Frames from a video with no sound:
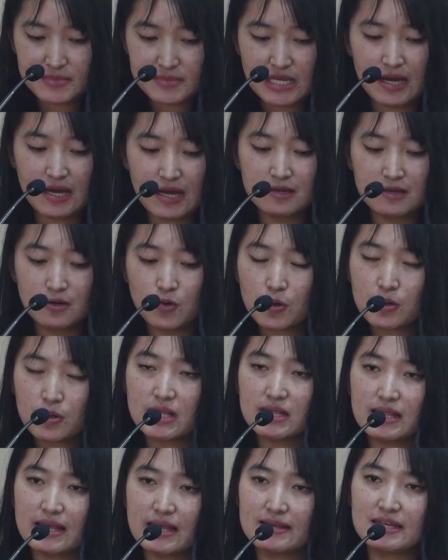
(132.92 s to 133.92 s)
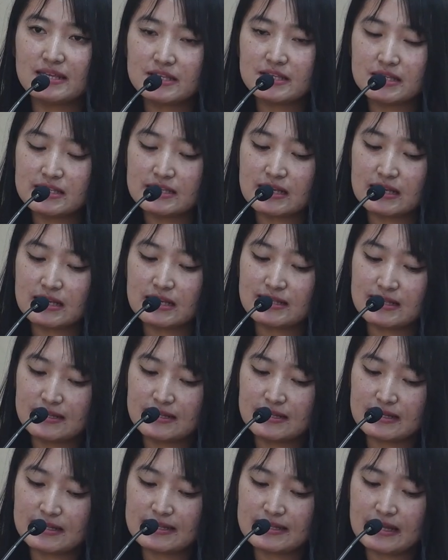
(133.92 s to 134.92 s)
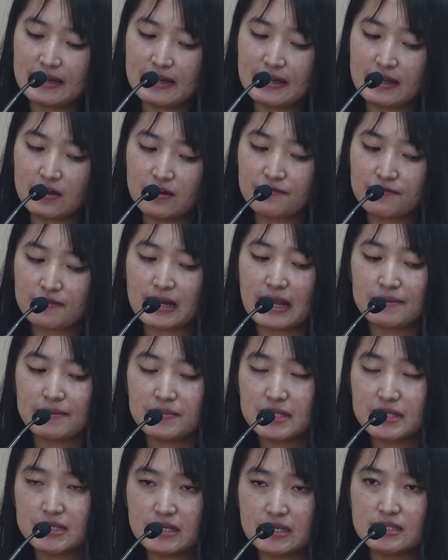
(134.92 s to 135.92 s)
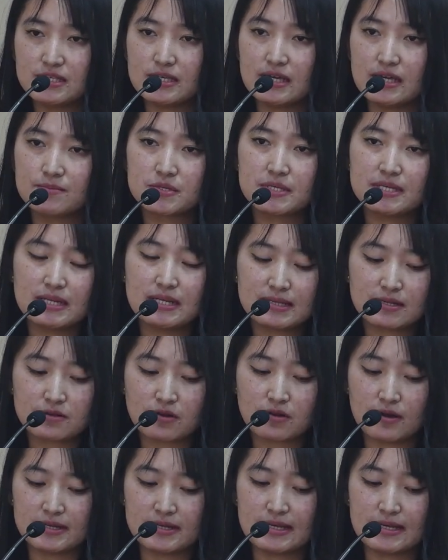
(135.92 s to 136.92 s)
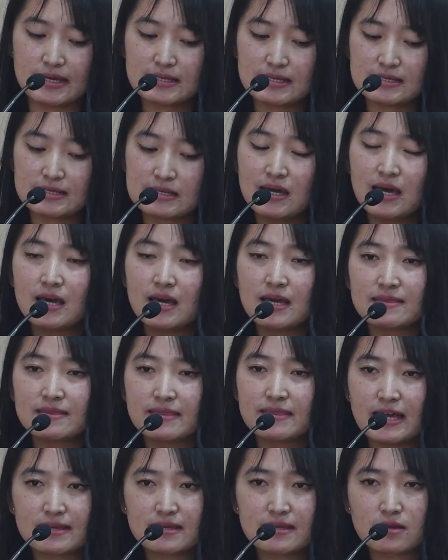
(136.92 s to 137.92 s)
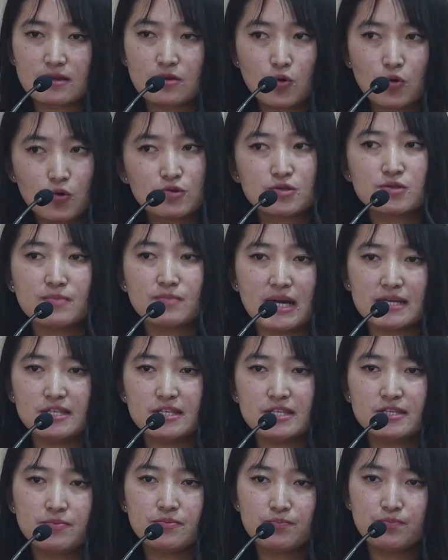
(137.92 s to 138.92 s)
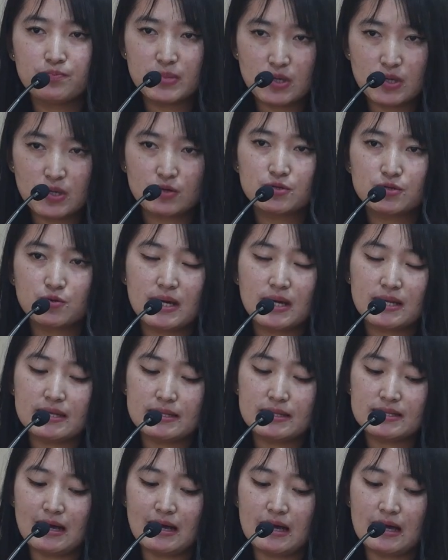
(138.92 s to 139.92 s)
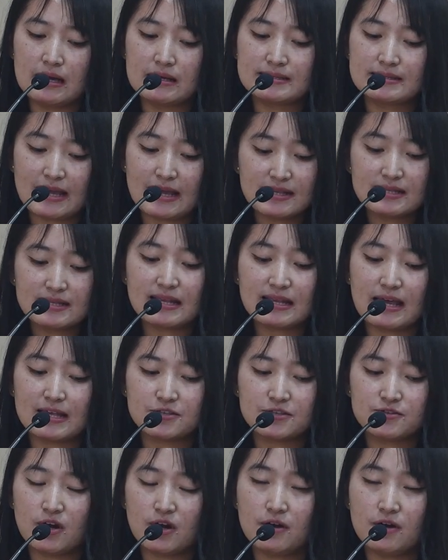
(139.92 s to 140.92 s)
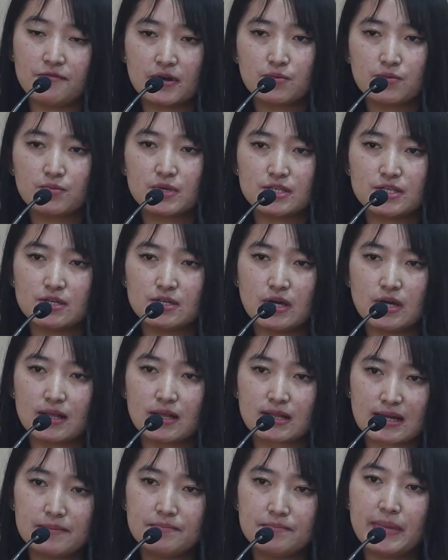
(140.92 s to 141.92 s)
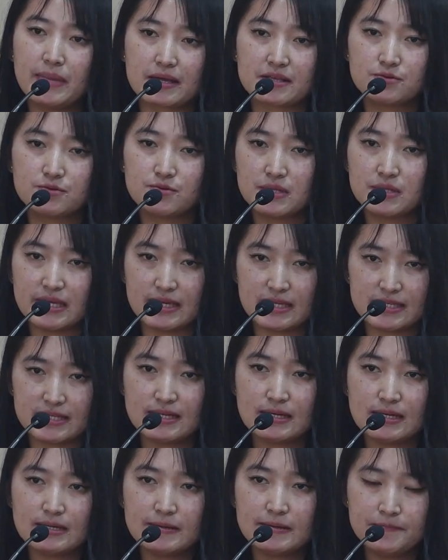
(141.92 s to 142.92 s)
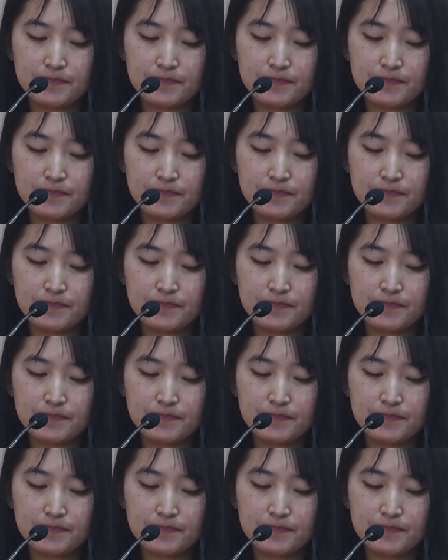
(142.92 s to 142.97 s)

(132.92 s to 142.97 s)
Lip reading: local and indigenous understanding of climate change in Bhutanese context that goes much beyond what science has to offer, which I'll come back to later.